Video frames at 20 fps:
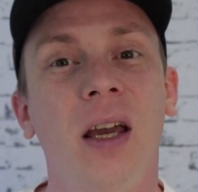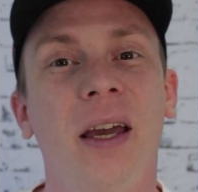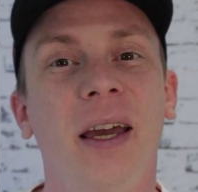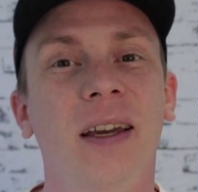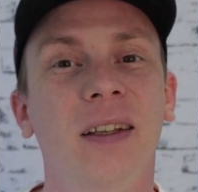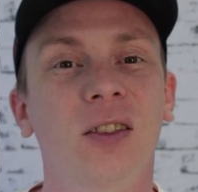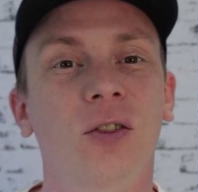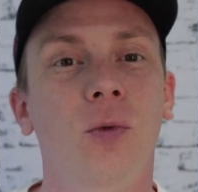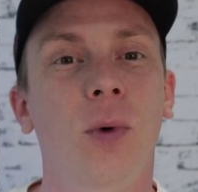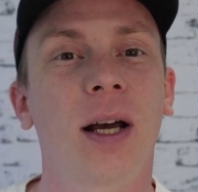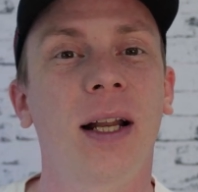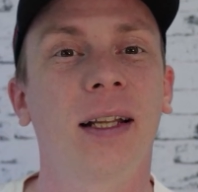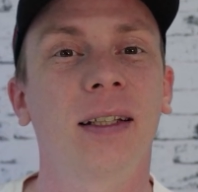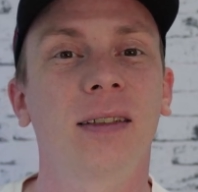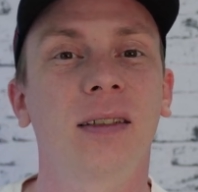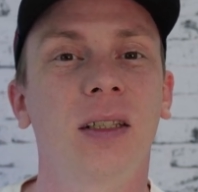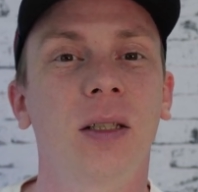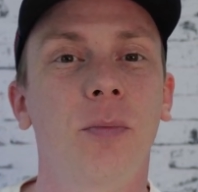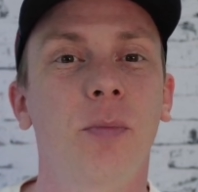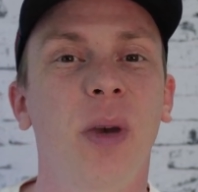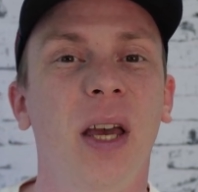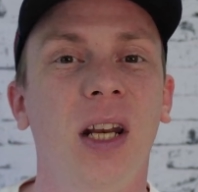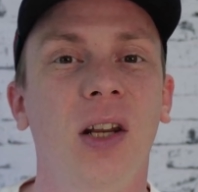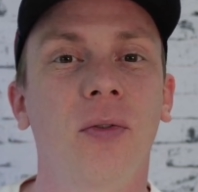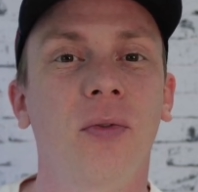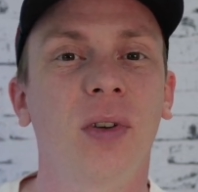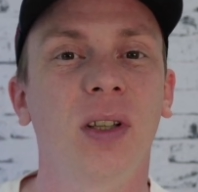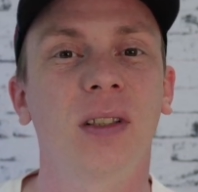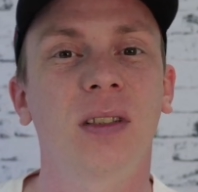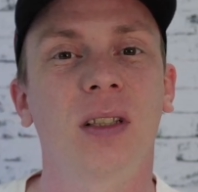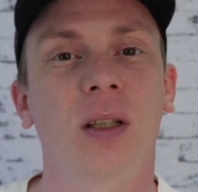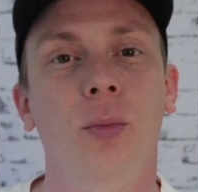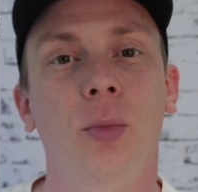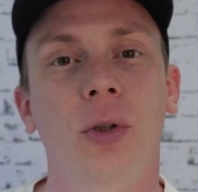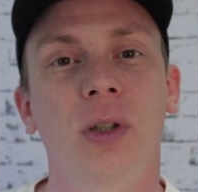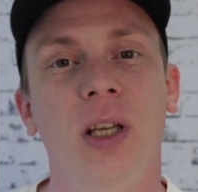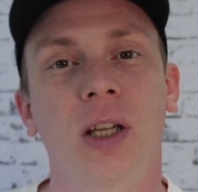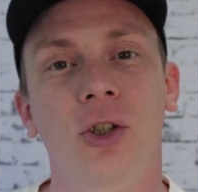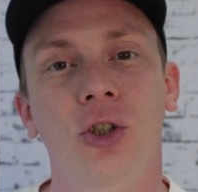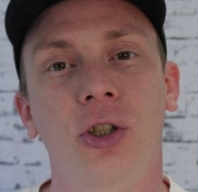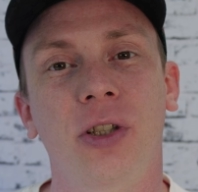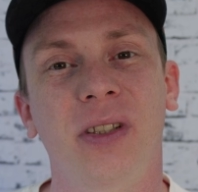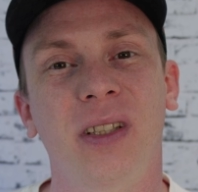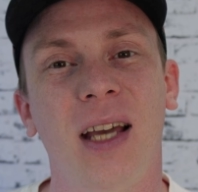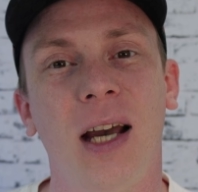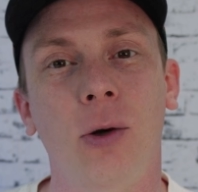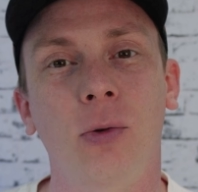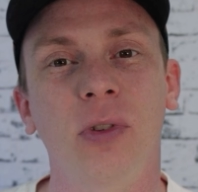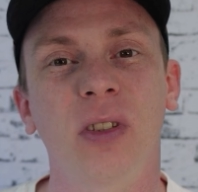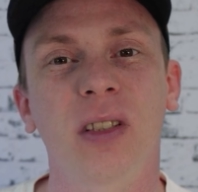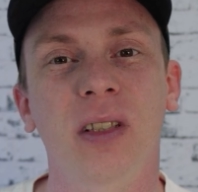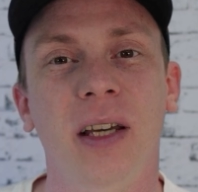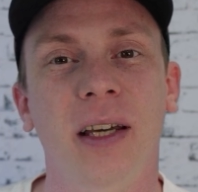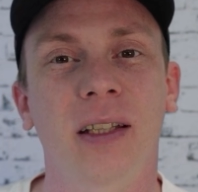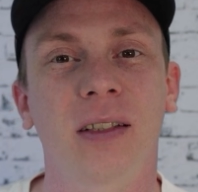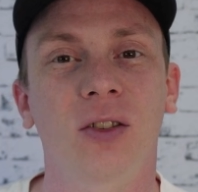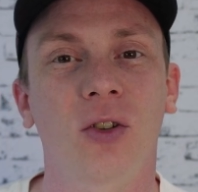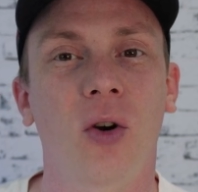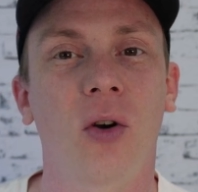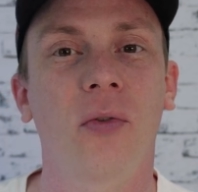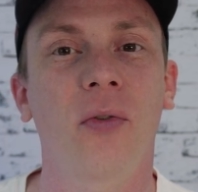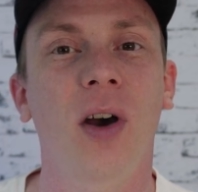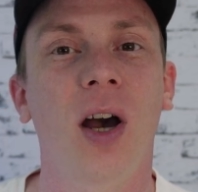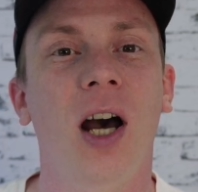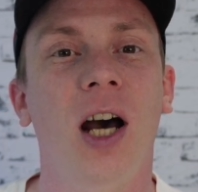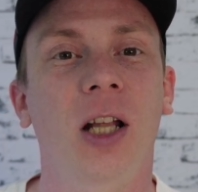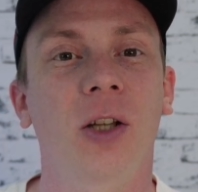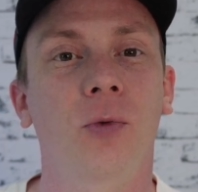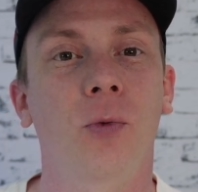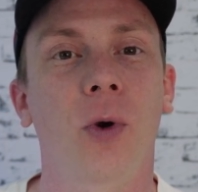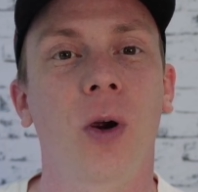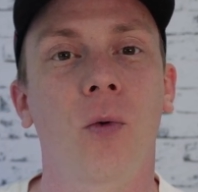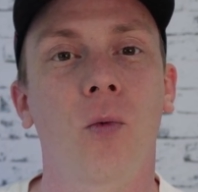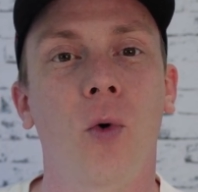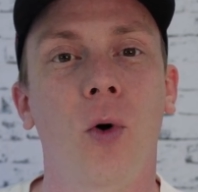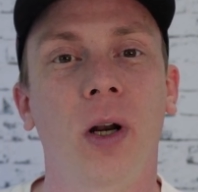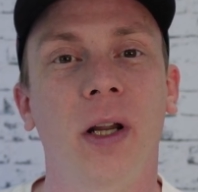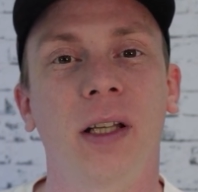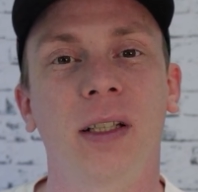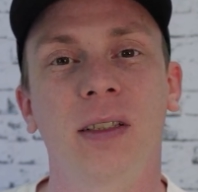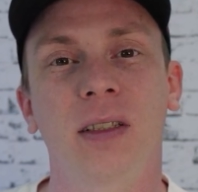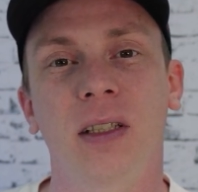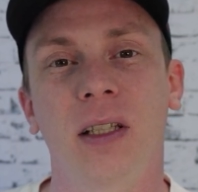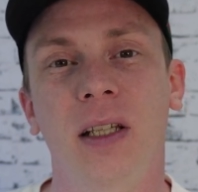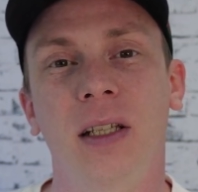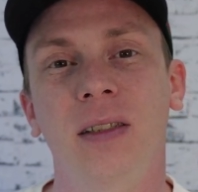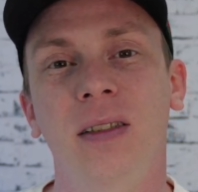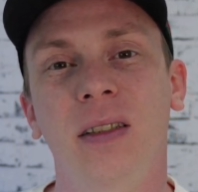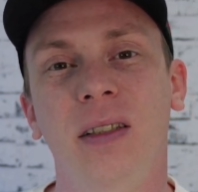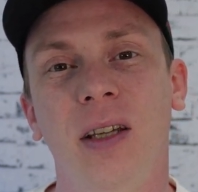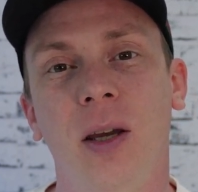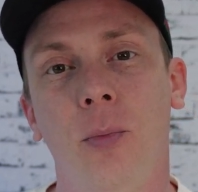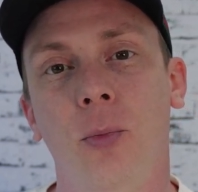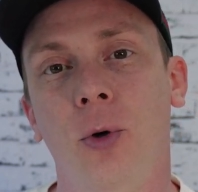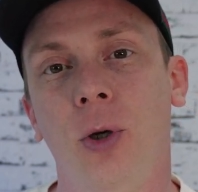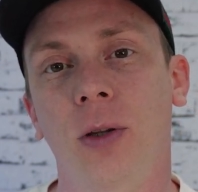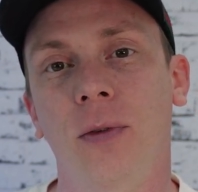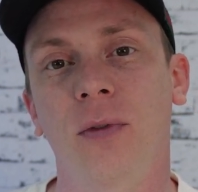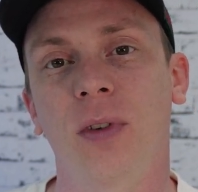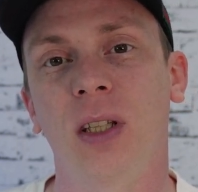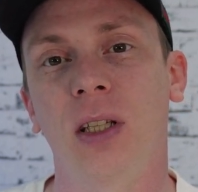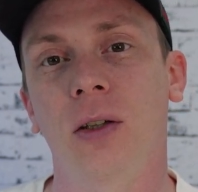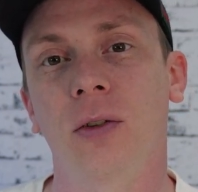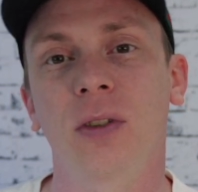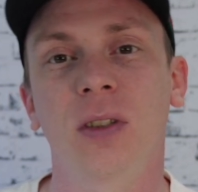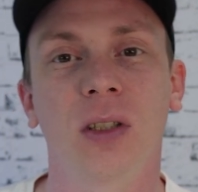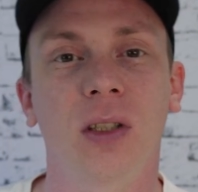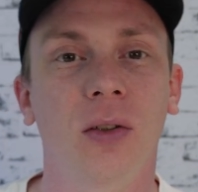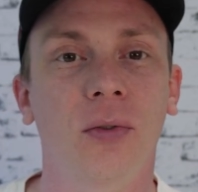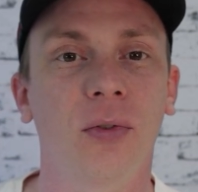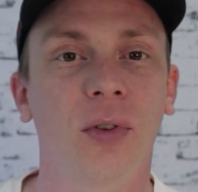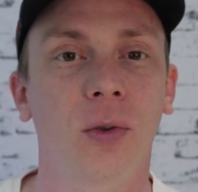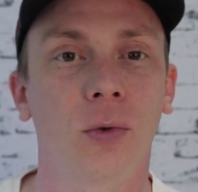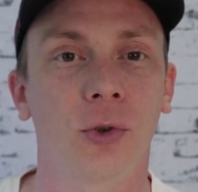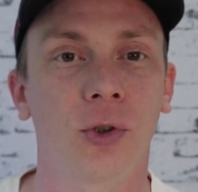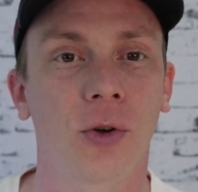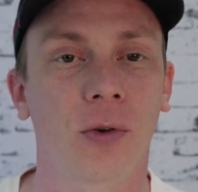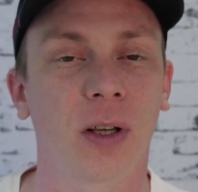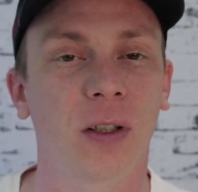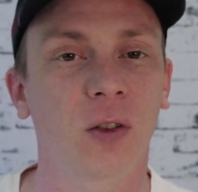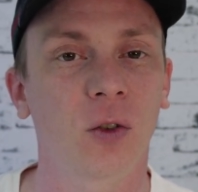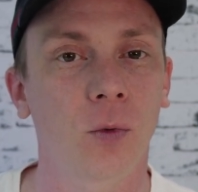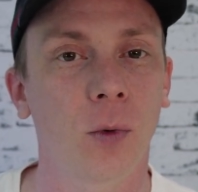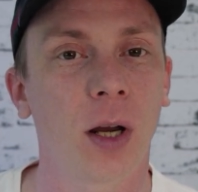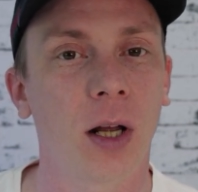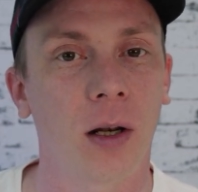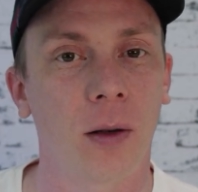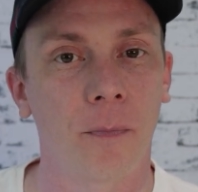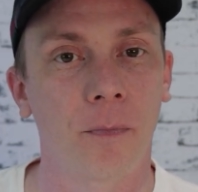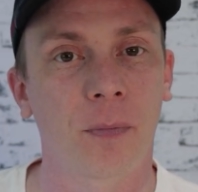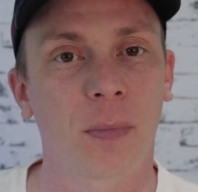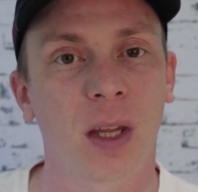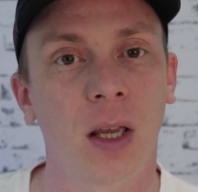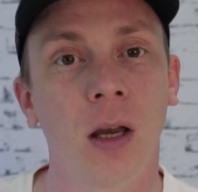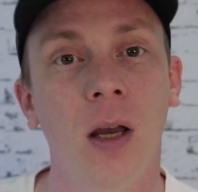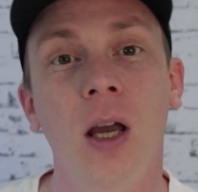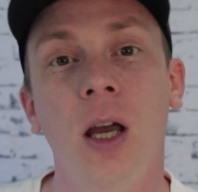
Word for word: as well as the benefits and potential downsides of hardware wallets in separate videos in the future as well.